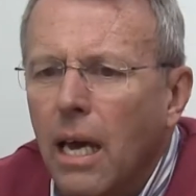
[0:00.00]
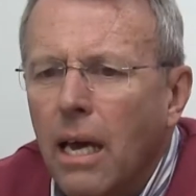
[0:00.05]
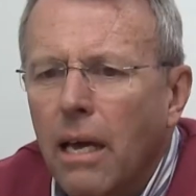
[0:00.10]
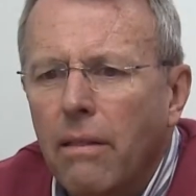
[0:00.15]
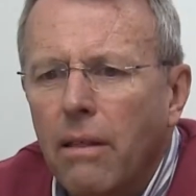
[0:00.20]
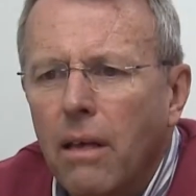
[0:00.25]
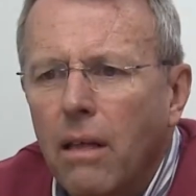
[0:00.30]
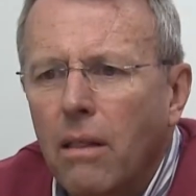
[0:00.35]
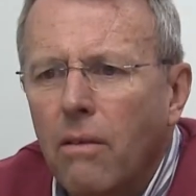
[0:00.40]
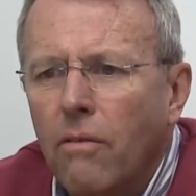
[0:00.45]
I
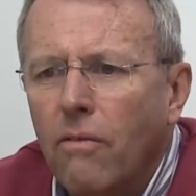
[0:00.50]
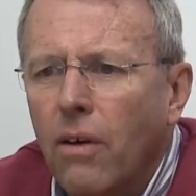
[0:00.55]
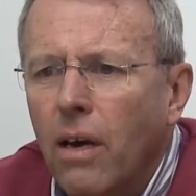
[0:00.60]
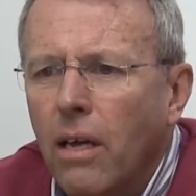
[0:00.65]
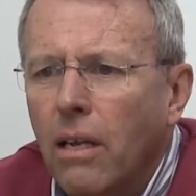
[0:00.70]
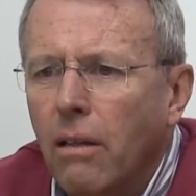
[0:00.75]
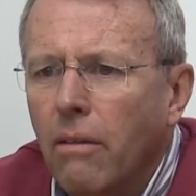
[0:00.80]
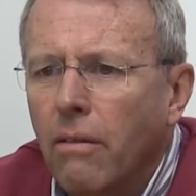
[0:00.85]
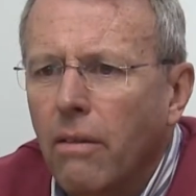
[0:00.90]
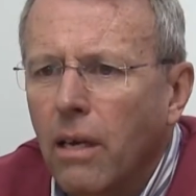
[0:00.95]
think the
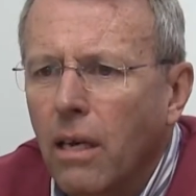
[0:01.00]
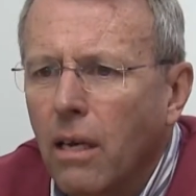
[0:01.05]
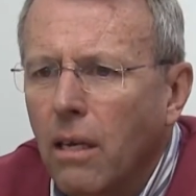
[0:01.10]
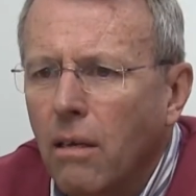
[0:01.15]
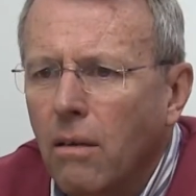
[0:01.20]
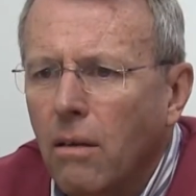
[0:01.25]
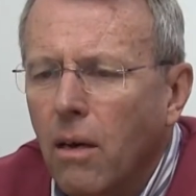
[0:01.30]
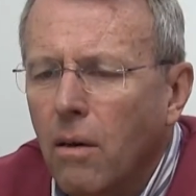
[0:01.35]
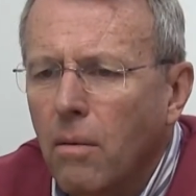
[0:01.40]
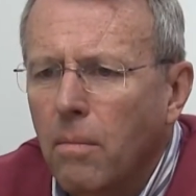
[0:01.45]
final
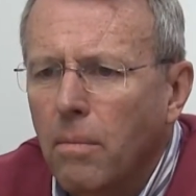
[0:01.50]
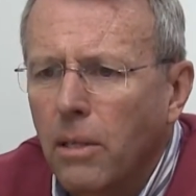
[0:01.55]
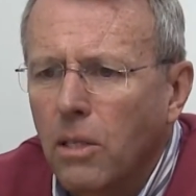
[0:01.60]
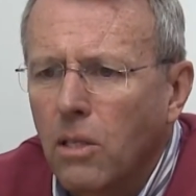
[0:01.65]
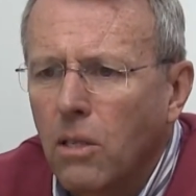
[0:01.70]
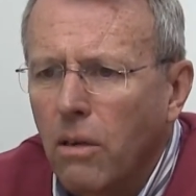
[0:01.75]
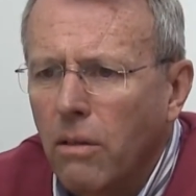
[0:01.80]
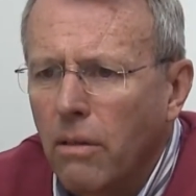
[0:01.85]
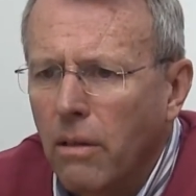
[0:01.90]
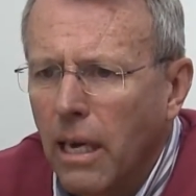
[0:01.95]
thing I
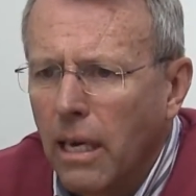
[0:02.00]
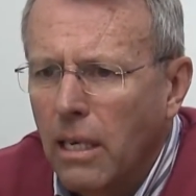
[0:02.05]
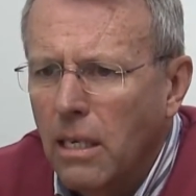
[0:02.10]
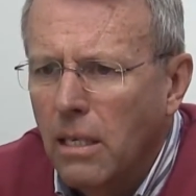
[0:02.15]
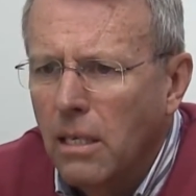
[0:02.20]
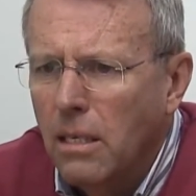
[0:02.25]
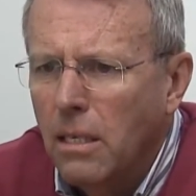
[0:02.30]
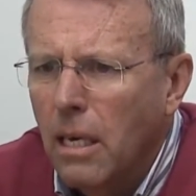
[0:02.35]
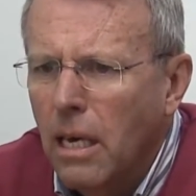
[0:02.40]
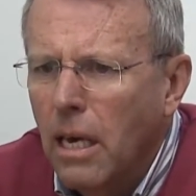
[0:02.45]
built on that
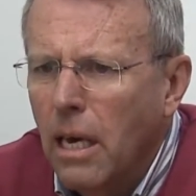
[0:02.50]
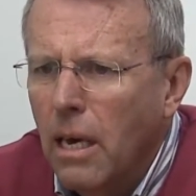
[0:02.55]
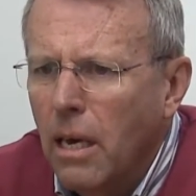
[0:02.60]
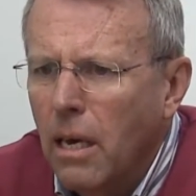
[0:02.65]
is,